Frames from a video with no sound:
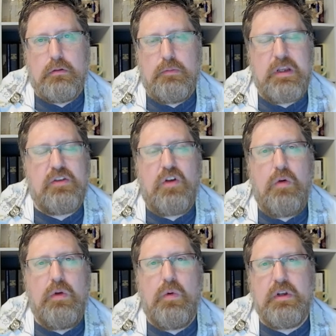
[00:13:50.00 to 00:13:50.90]
Because all
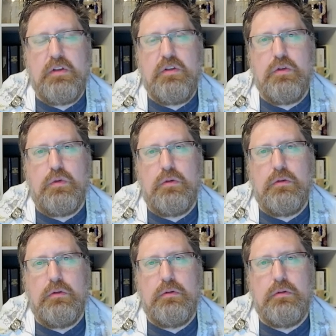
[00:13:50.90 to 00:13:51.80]
we want to do
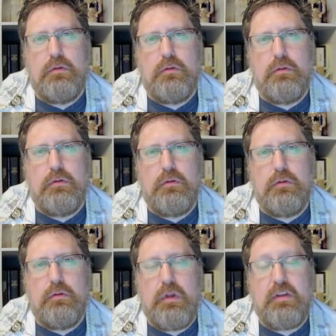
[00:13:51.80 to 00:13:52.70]

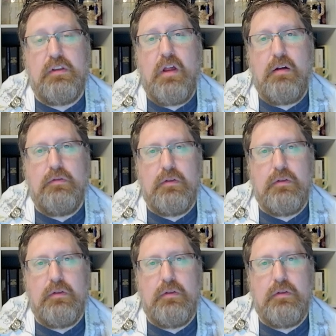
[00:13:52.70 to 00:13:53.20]
is love.